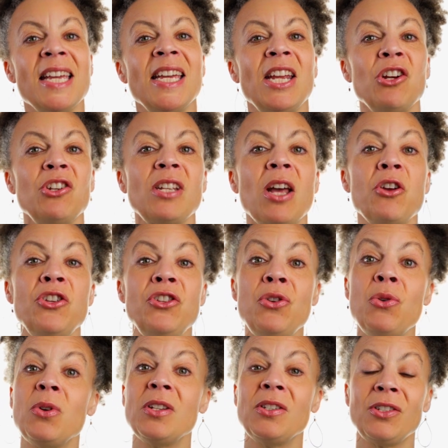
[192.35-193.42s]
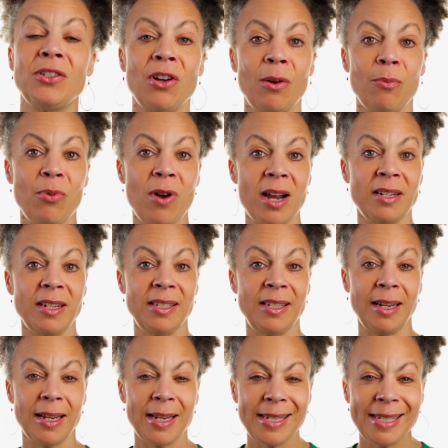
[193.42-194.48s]
Here's how you can start
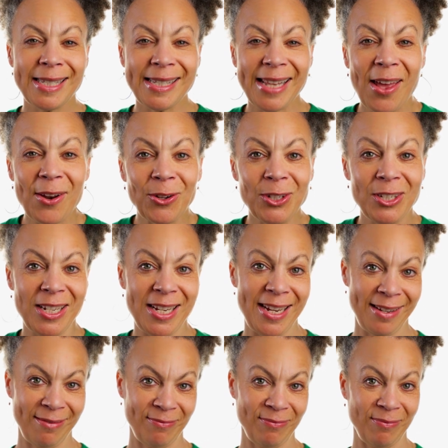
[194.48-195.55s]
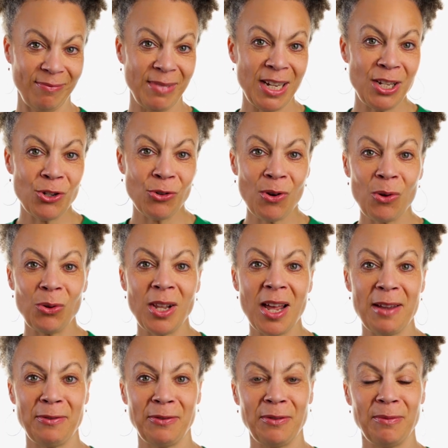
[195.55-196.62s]
practicing subtlety in your own
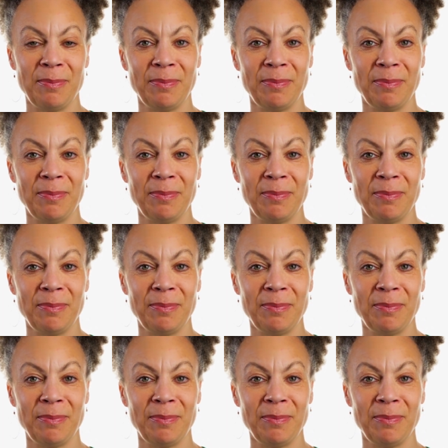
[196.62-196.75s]
life.